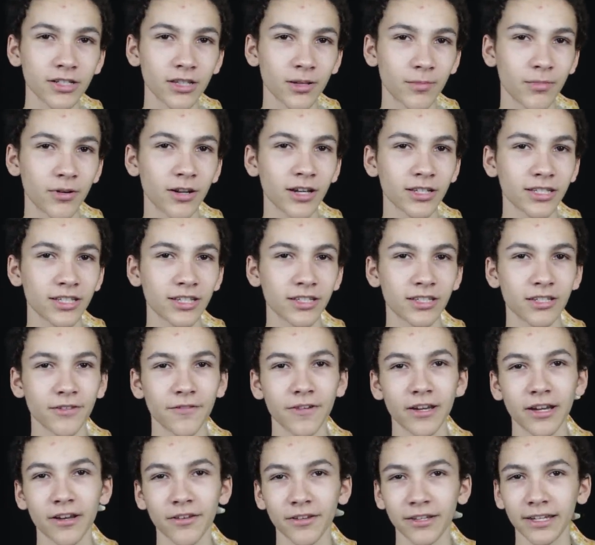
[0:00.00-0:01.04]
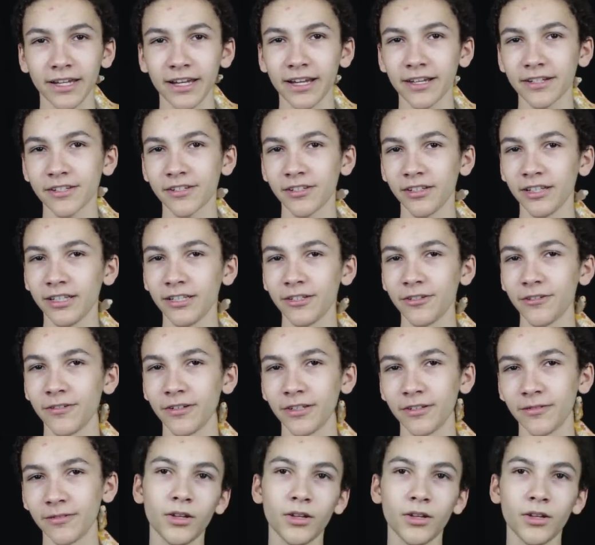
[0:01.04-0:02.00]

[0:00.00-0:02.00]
process of how they actually do it.